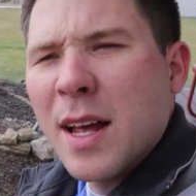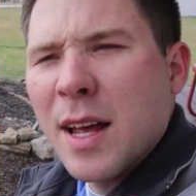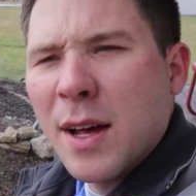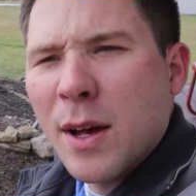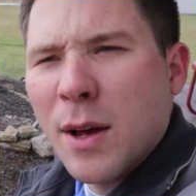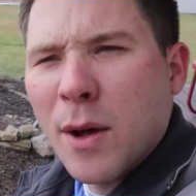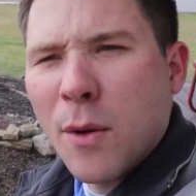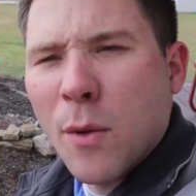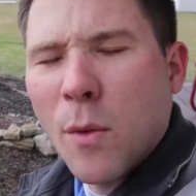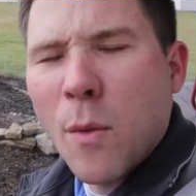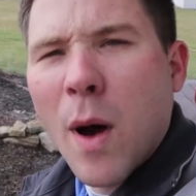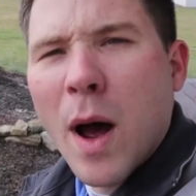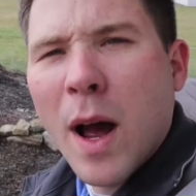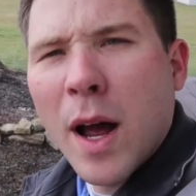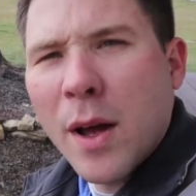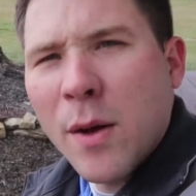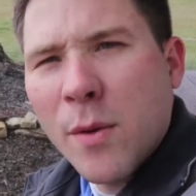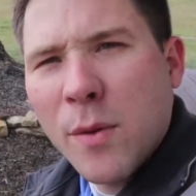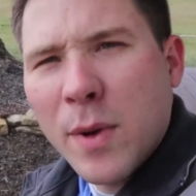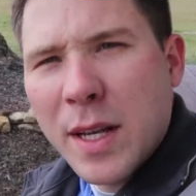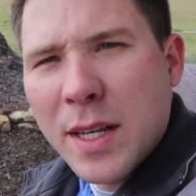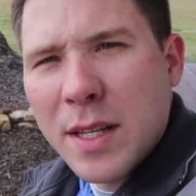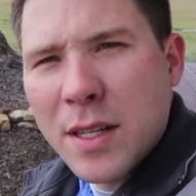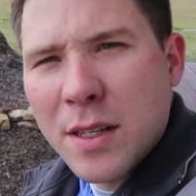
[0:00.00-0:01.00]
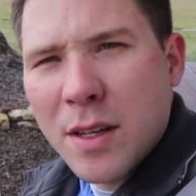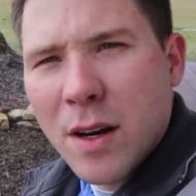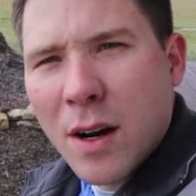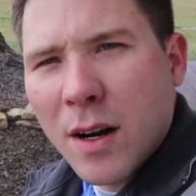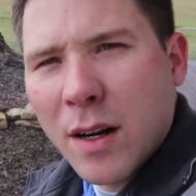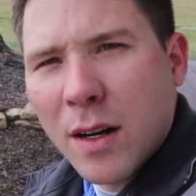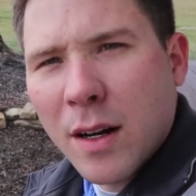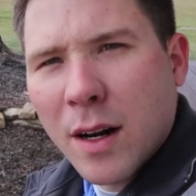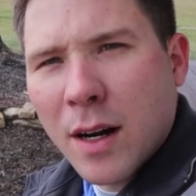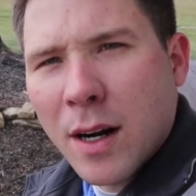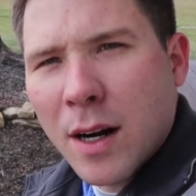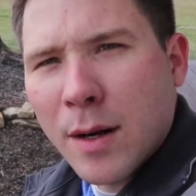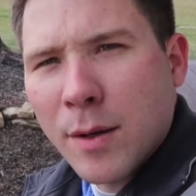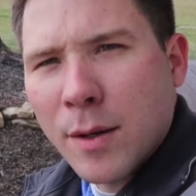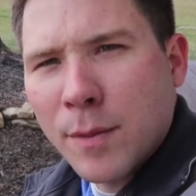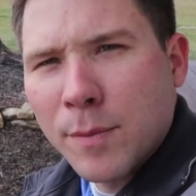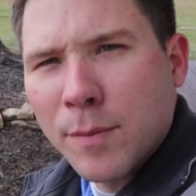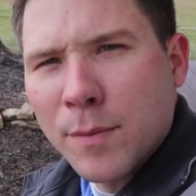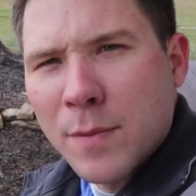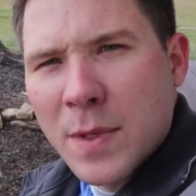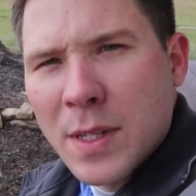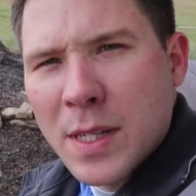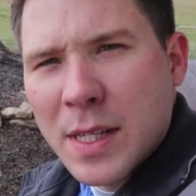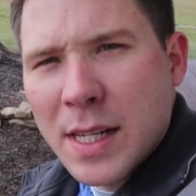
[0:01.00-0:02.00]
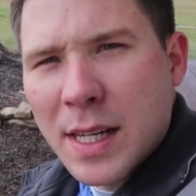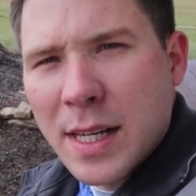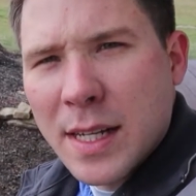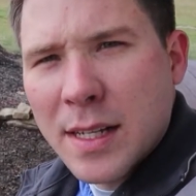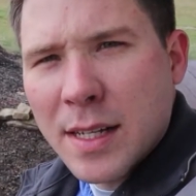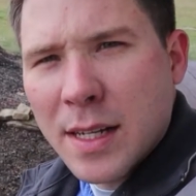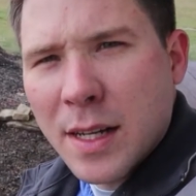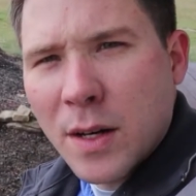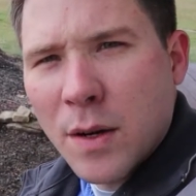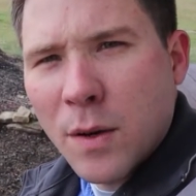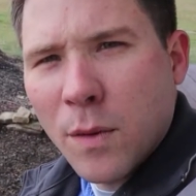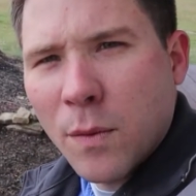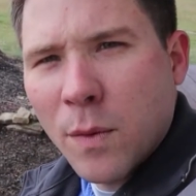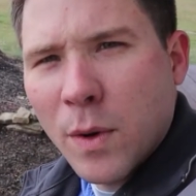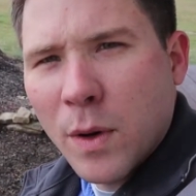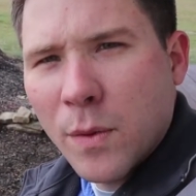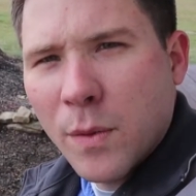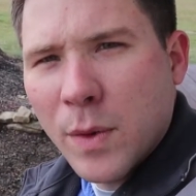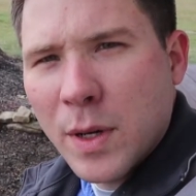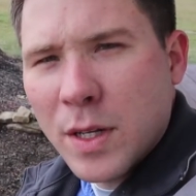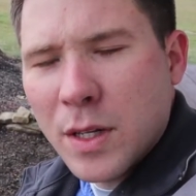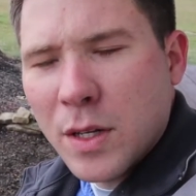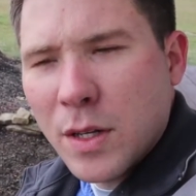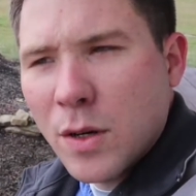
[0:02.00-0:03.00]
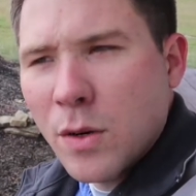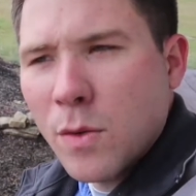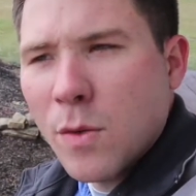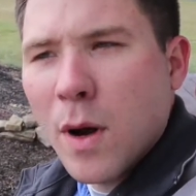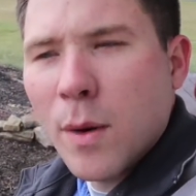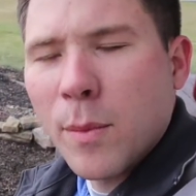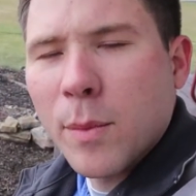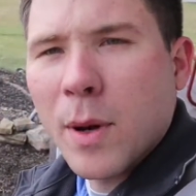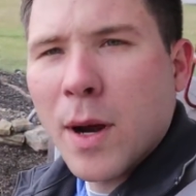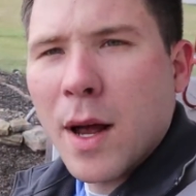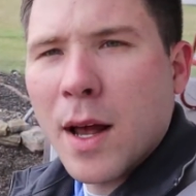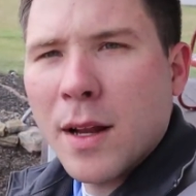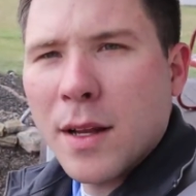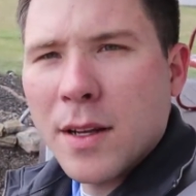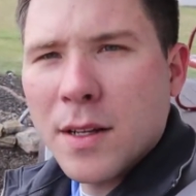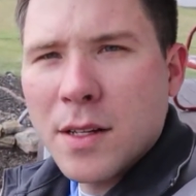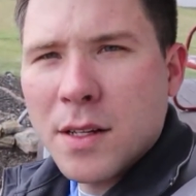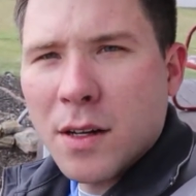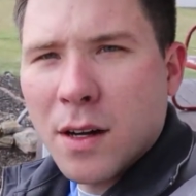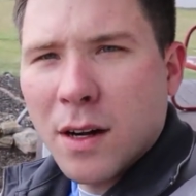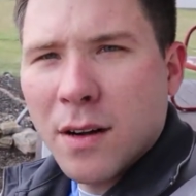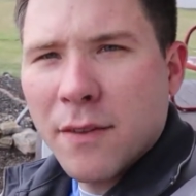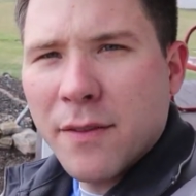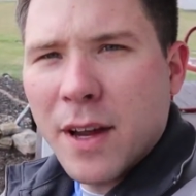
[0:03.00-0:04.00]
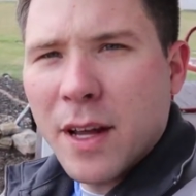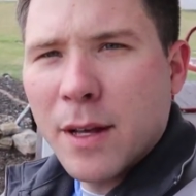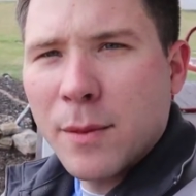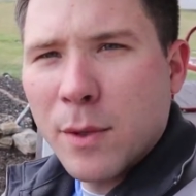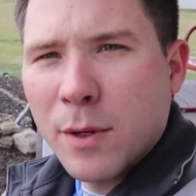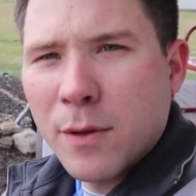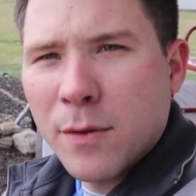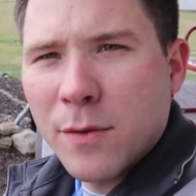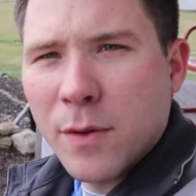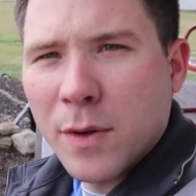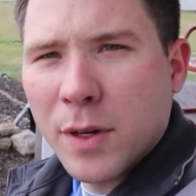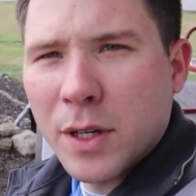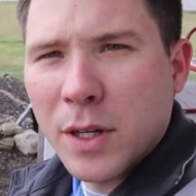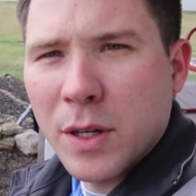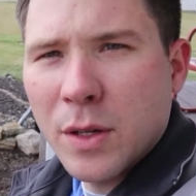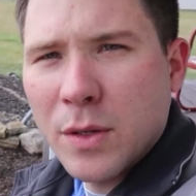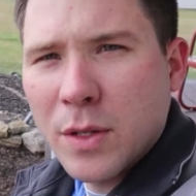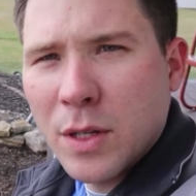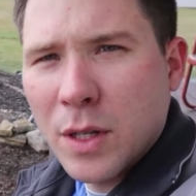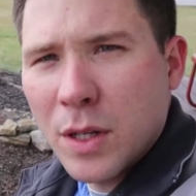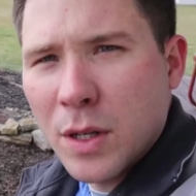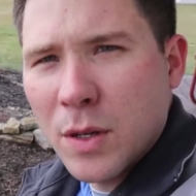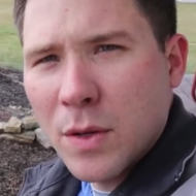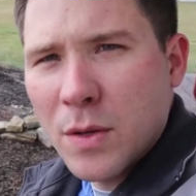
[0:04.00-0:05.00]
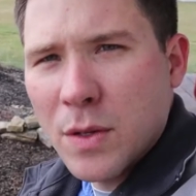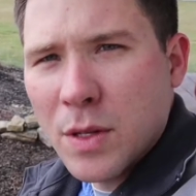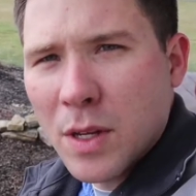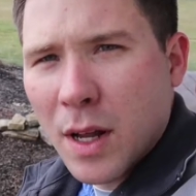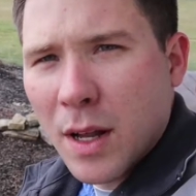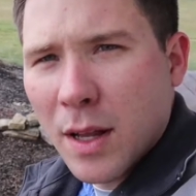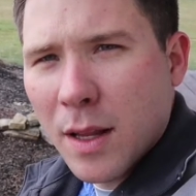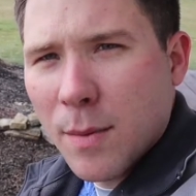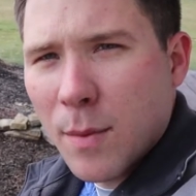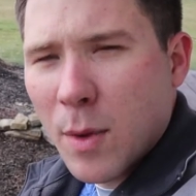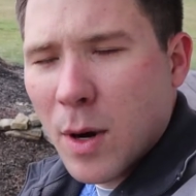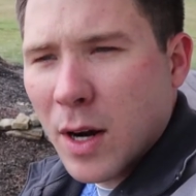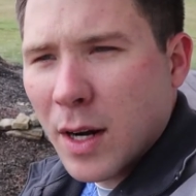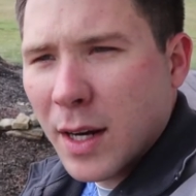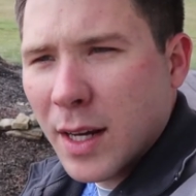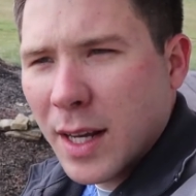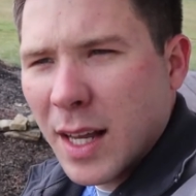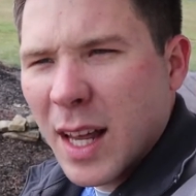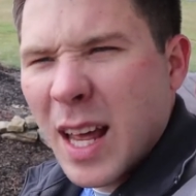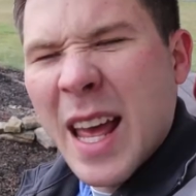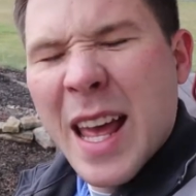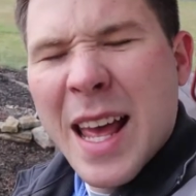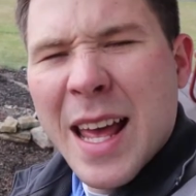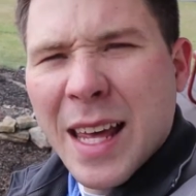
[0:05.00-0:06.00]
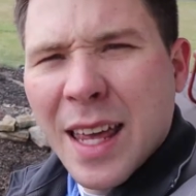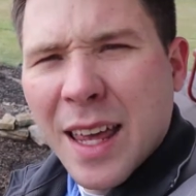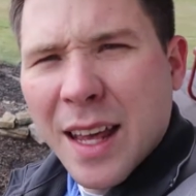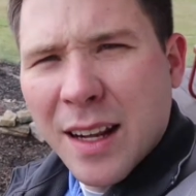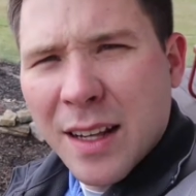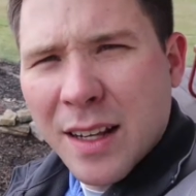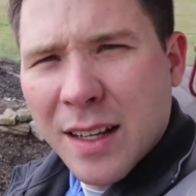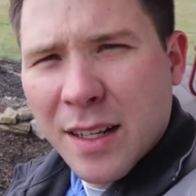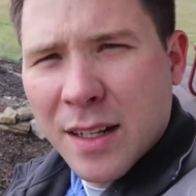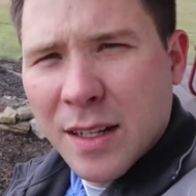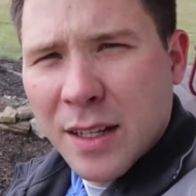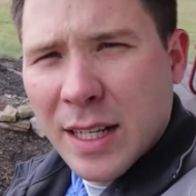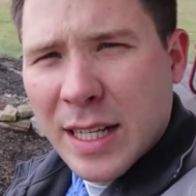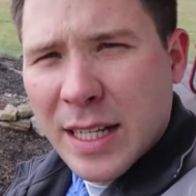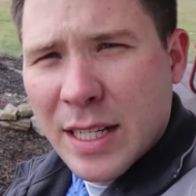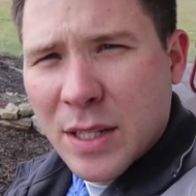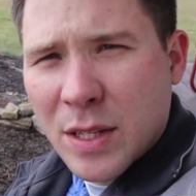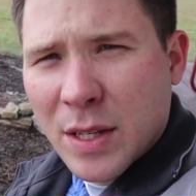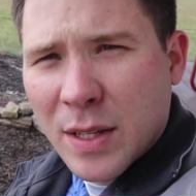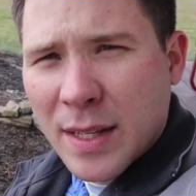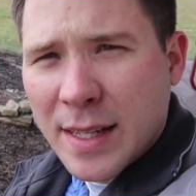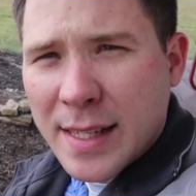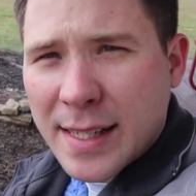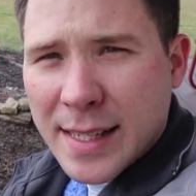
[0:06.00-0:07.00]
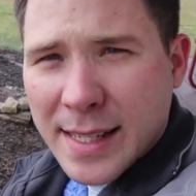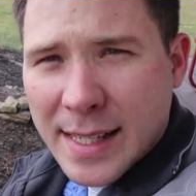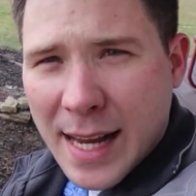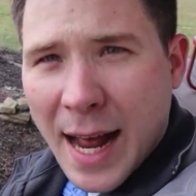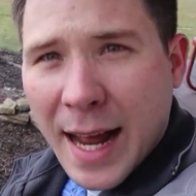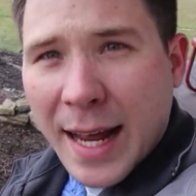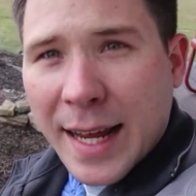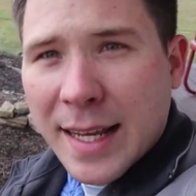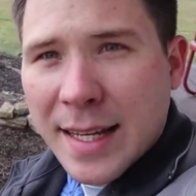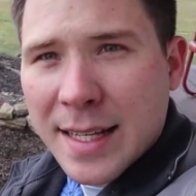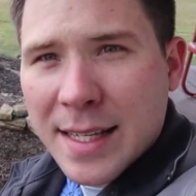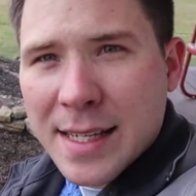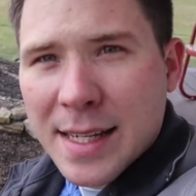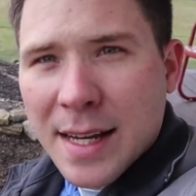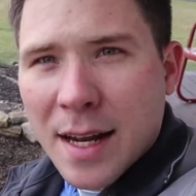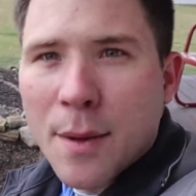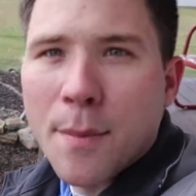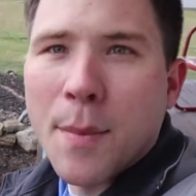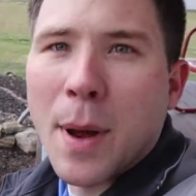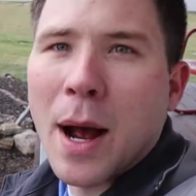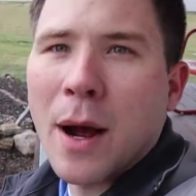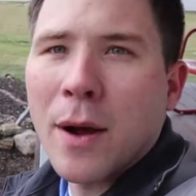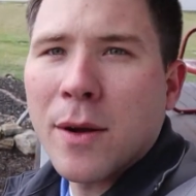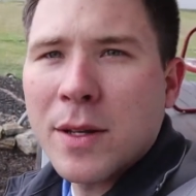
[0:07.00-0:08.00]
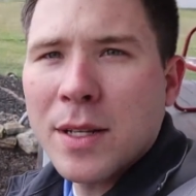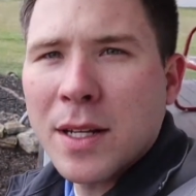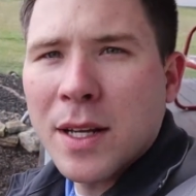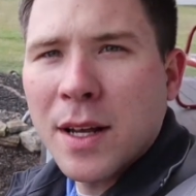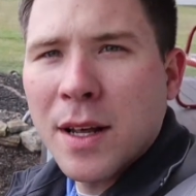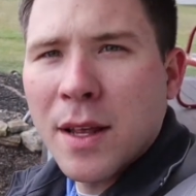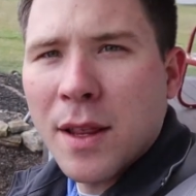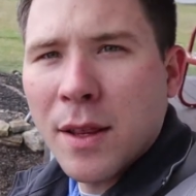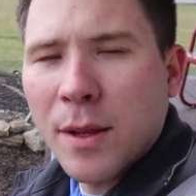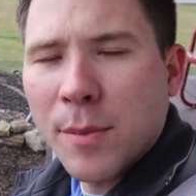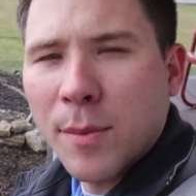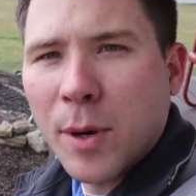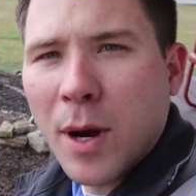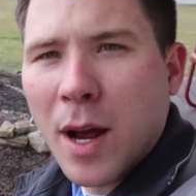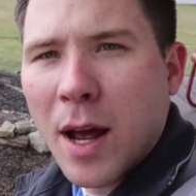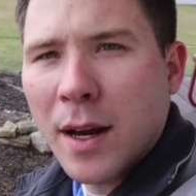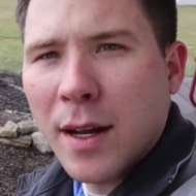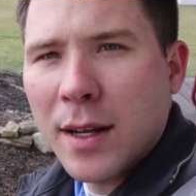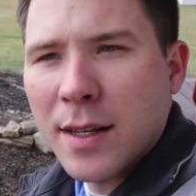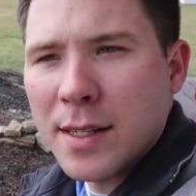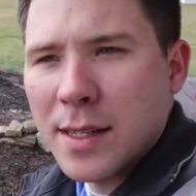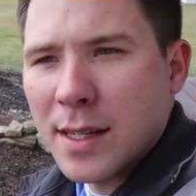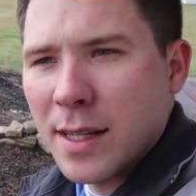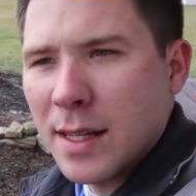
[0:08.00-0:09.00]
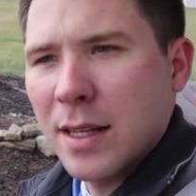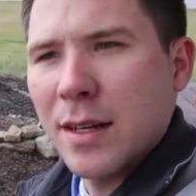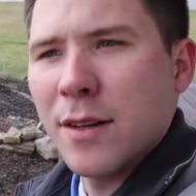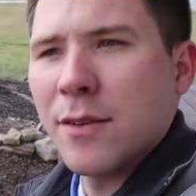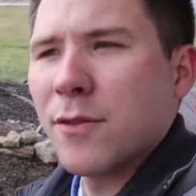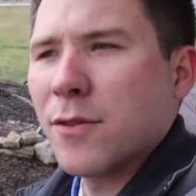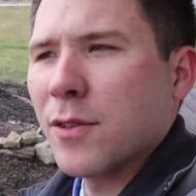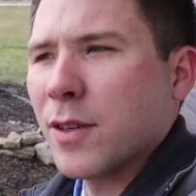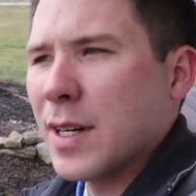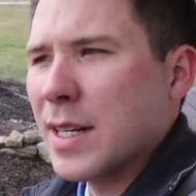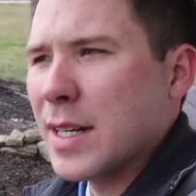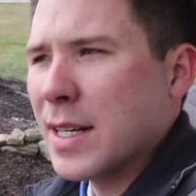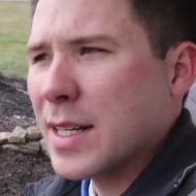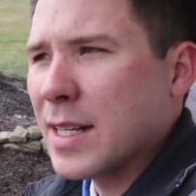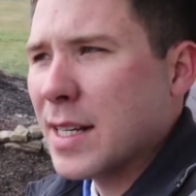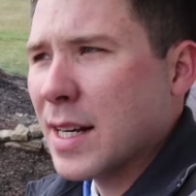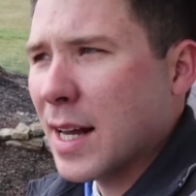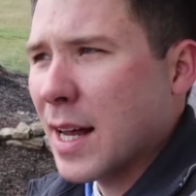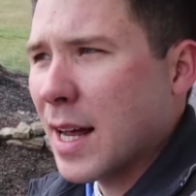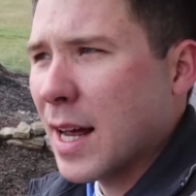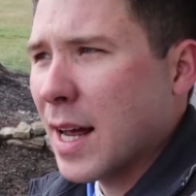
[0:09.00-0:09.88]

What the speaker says: why we start our season when we do, what products are available for you to use on the market, get a little into the science about the products, the different